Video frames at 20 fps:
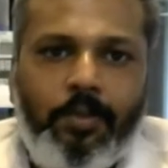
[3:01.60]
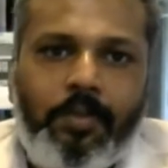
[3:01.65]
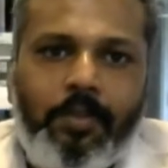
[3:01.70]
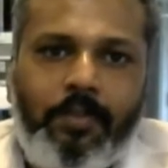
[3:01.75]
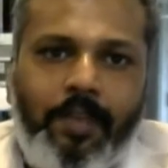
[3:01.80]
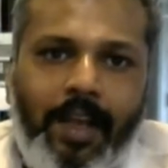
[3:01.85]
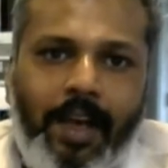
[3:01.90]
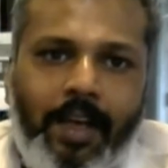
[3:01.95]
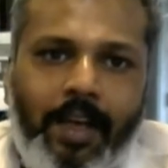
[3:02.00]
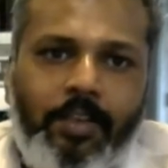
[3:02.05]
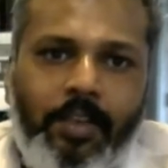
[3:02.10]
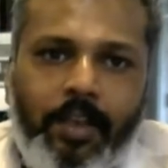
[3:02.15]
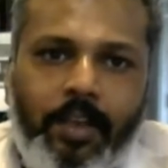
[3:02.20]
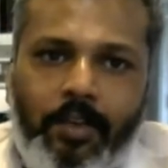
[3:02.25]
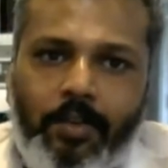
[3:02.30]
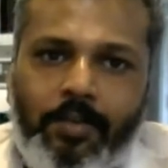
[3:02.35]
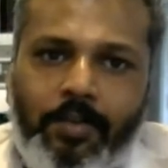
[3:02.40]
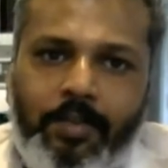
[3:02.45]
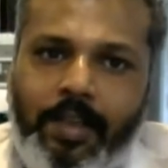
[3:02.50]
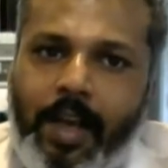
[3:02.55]
will actually
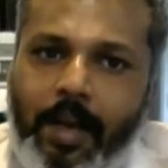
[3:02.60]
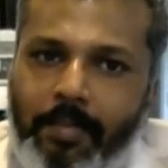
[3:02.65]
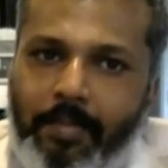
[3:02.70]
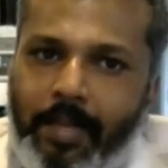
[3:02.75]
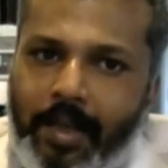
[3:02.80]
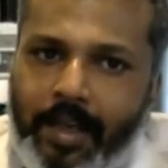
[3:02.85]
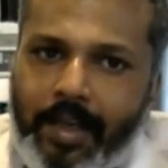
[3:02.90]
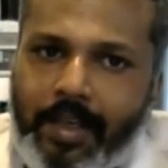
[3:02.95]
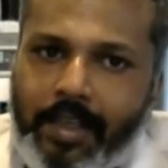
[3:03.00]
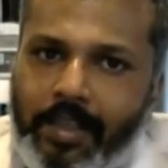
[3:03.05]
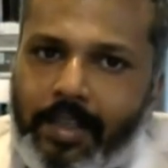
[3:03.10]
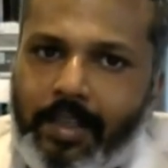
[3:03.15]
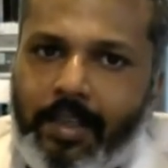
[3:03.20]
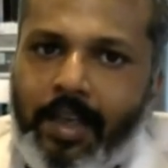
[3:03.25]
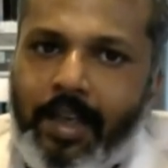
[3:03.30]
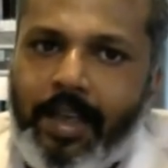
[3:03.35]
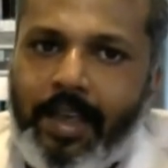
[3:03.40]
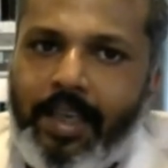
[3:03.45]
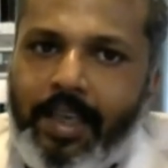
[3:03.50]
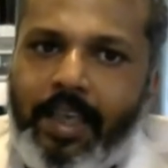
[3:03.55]
close their application
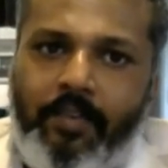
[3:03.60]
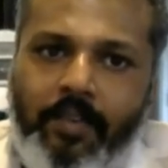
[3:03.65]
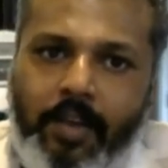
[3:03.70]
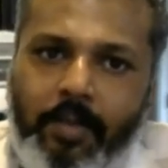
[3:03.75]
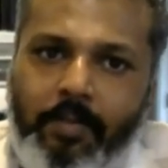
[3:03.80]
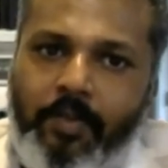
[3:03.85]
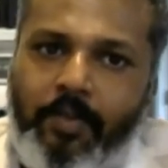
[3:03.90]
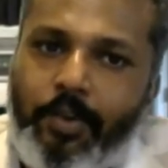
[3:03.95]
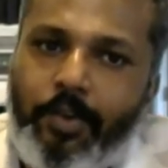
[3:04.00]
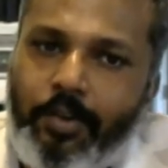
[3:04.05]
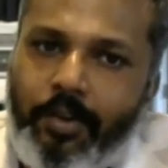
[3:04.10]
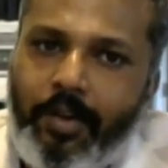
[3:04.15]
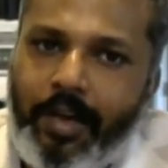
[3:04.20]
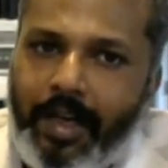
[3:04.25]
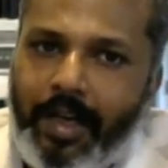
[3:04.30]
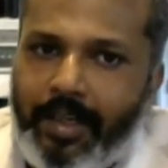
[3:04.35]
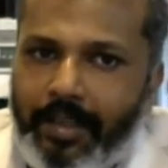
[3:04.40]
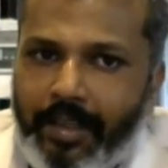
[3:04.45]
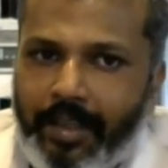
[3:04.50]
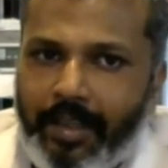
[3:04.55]
even before you
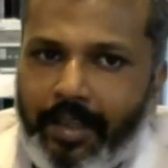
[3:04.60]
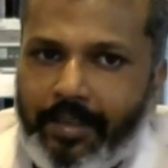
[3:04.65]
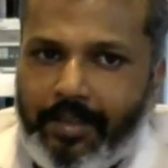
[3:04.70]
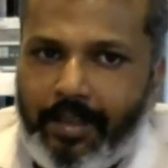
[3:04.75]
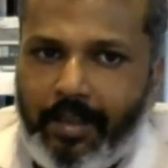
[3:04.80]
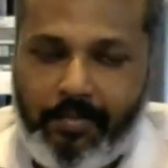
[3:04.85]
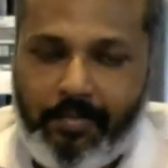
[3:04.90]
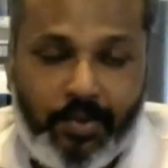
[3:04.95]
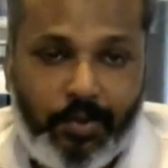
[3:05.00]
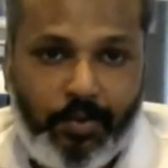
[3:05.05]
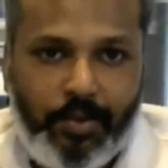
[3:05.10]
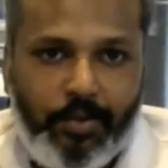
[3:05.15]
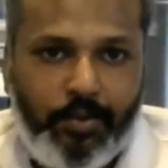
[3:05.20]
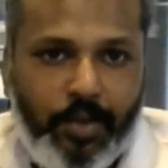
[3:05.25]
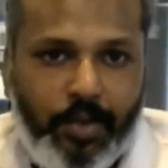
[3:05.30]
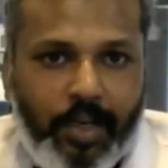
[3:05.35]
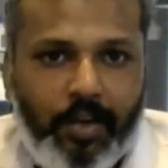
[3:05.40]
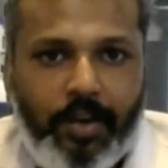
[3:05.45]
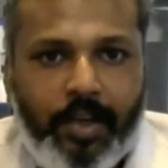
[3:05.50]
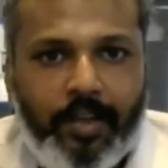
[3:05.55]
write the exam. So you
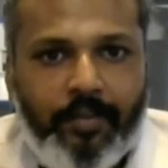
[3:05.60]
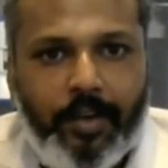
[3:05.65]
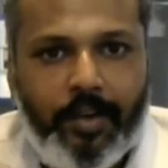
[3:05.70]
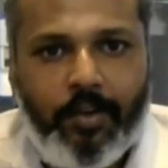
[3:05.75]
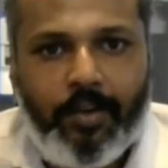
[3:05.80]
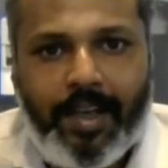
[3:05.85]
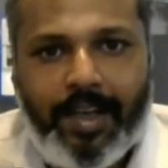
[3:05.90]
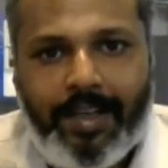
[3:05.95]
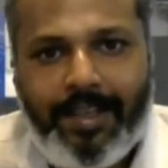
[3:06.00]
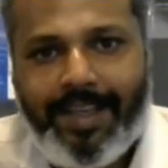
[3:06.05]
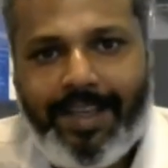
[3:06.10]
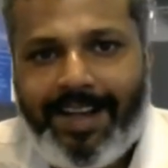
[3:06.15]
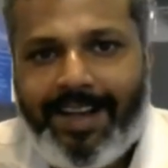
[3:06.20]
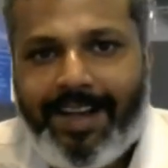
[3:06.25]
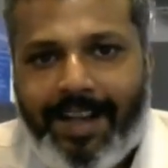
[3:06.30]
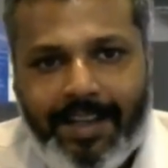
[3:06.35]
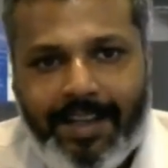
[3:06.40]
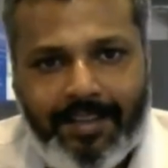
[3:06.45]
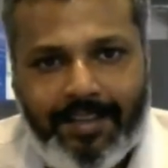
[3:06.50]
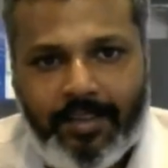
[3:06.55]
cannot even look at the
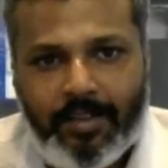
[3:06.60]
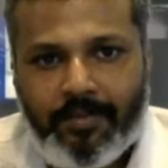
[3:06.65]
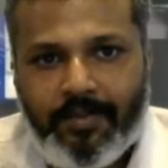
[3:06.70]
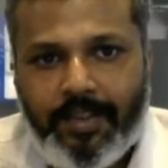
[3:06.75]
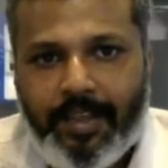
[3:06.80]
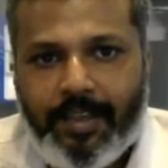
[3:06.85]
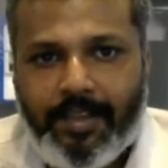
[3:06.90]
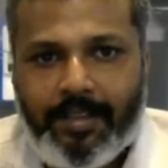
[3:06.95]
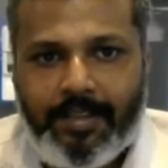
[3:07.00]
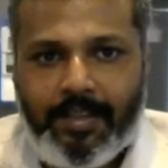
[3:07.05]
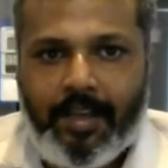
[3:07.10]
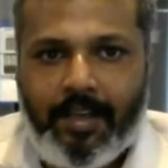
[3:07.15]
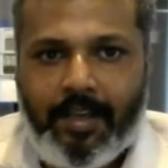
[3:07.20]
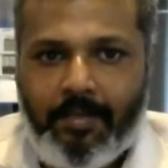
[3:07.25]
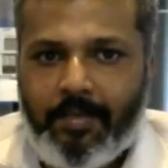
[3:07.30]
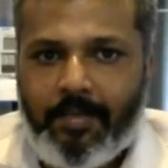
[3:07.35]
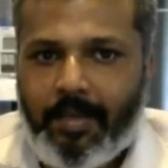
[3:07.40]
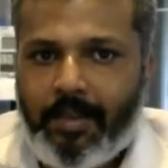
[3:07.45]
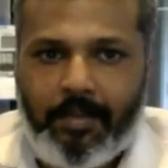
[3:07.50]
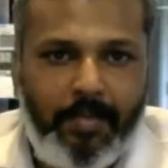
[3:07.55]
analysis of the
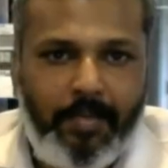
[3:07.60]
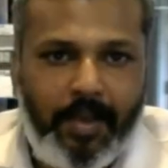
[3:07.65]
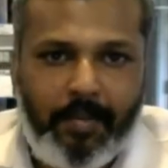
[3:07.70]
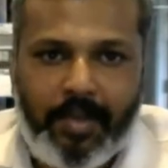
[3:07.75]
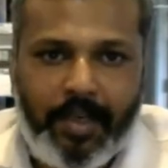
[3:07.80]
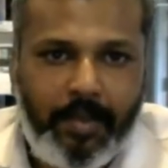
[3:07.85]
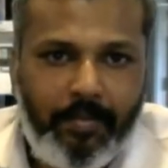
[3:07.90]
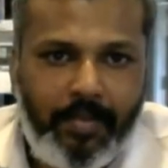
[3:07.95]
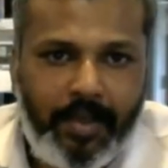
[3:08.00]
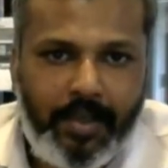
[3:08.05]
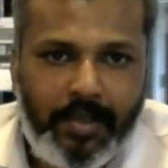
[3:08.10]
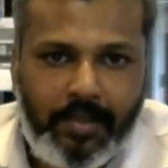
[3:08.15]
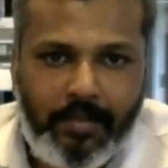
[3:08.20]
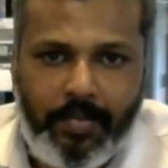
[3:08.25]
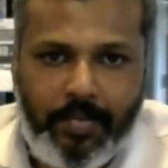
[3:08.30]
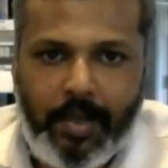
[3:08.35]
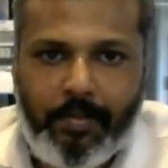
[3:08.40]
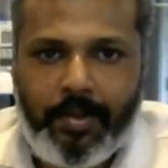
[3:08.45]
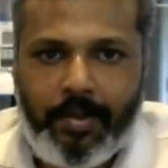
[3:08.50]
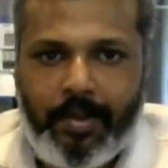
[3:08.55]
exam, a memory based
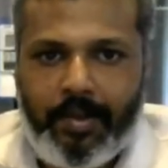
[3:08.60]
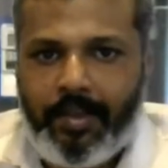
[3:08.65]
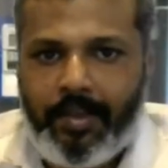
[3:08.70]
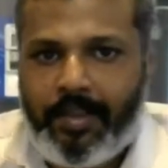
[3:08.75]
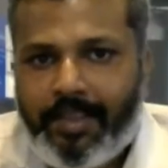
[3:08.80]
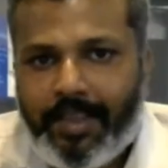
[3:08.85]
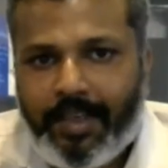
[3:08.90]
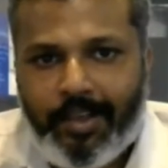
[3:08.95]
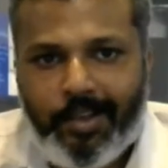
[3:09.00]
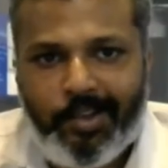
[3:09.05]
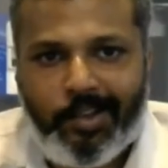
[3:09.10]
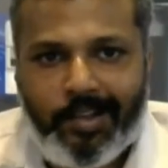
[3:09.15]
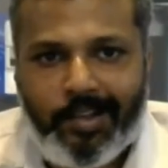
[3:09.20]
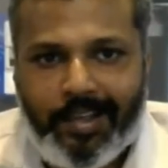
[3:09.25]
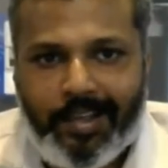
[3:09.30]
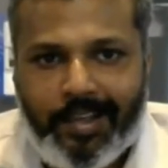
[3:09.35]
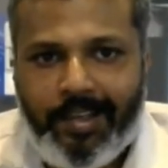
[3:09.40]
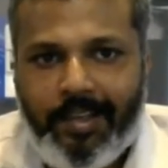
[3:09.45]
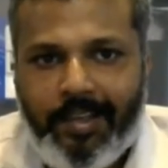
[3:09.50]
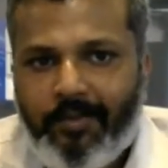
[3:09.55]
paper, check your
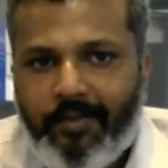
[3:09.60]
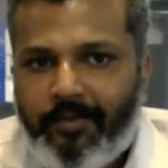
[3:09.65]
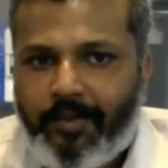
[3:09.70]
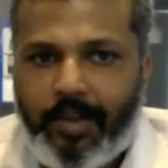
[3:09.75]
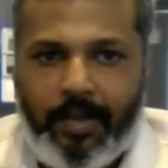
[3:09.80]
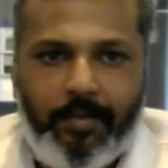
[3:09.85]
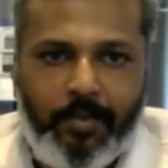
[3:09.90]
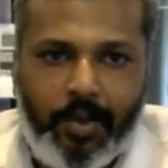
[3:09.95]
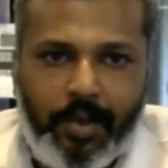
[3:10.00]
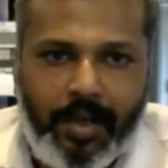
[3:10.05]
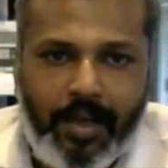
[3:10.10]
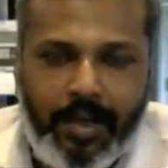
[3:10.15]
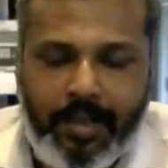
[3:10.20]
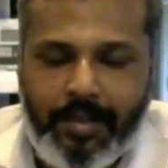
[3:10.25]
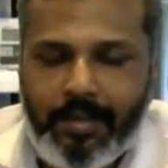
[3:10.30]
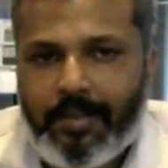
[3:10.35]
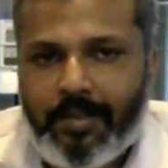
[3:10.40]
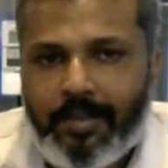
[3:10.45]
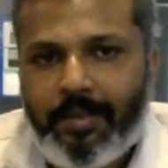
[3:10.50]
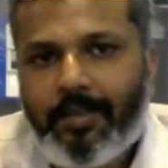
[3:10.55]
key from your
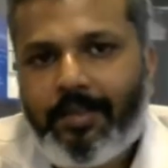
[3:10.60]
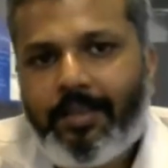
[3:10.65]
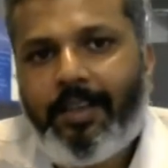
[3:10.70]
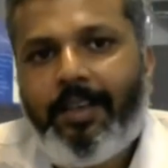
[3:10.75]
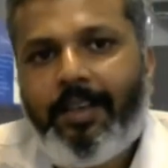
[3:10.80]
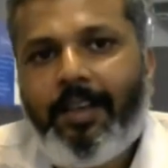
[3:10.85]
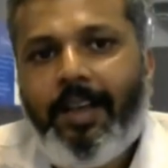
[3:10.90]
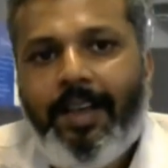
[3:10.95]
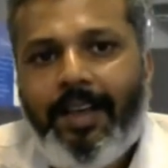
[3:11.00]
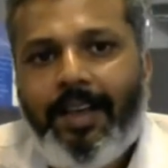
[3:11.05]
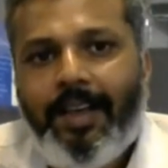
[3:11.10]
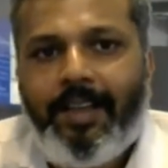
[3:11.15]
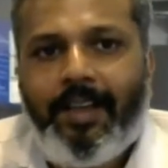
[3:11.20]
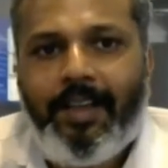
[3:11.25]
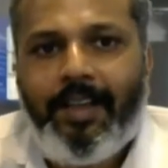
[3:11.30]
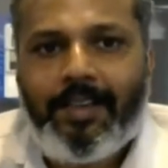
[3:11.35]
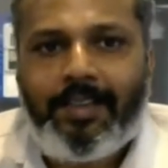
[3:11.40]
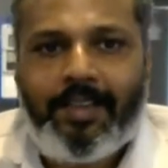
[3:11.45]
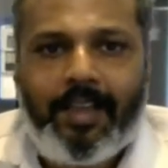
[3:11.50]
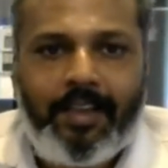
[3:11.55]
answers and then
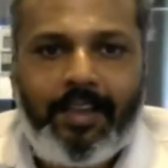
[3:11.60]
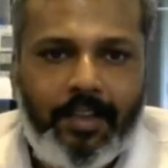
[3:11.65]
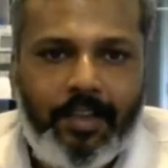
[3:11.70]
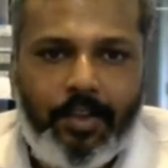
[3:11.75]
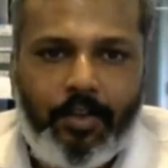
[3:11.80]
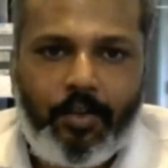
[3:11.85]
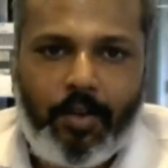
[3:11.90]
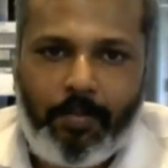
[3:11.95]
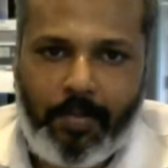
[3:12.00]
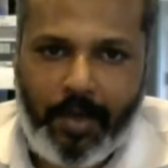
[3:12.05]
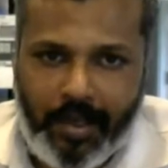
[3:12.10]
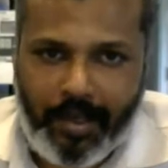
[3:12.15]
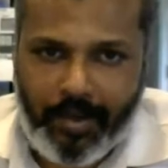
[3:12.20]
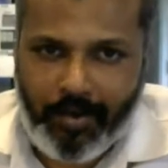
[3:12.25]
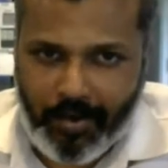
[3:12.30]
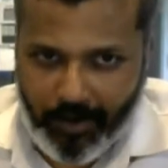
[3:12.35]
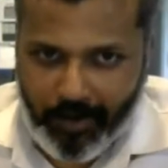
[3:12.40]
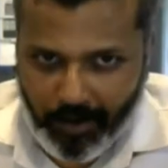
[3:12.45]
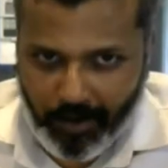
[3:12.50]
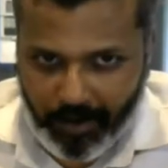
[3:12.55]
decide whether to apply or
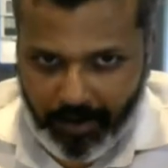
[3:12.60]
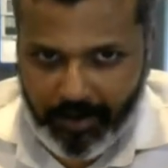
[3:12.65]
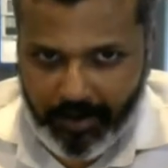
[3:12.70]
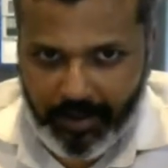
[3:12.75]
not,